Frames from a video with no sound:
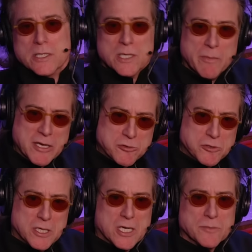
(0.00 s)
The maitre
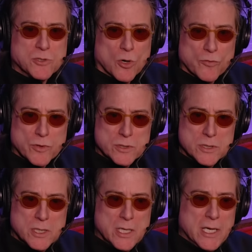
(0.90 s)
d' comes over.
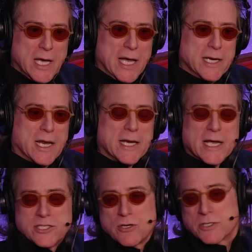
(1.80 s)
And, and
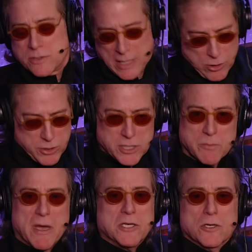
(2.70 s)
I start, I look at the
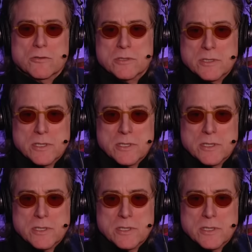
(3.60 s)
menu.